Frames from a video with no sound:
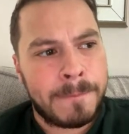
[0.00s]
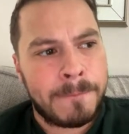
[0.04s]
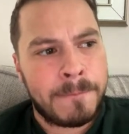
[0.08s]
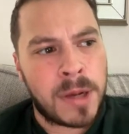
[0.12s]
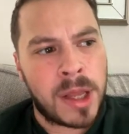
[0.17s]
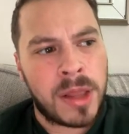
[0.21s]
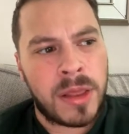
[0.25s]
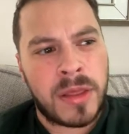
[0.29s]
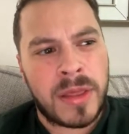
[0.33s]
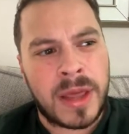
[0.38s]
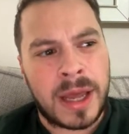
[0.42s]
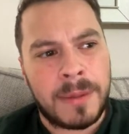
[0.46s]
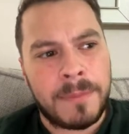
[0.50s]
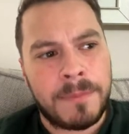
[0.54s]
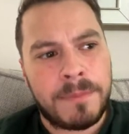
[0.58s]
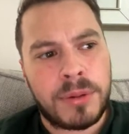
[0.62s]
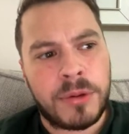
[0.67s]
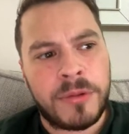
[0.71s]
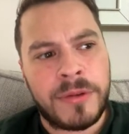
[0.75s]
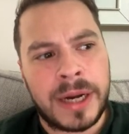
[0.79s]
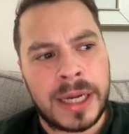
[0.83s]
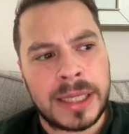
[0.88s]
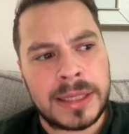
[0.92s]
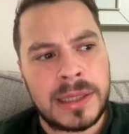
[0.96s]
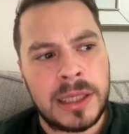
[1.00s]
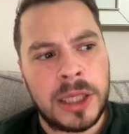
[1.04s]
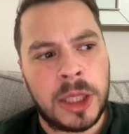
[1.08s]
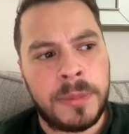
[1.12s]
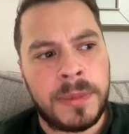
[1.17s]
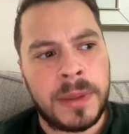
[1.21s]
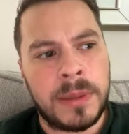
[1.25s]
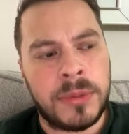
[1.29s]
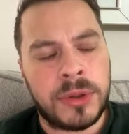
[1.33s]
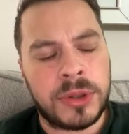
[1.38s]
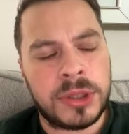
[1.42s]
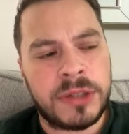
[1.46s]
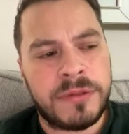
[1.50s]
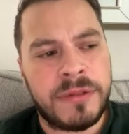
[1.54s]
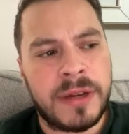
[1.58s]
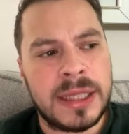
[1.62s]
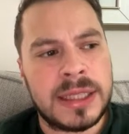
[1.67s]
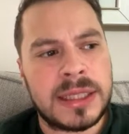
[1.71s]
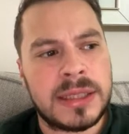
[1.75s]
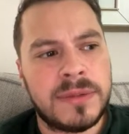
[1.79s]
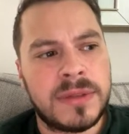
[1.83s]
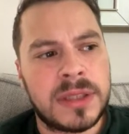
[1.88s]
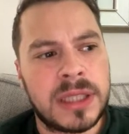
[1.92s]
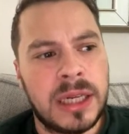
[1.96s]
Whether that provides a little bit more defensive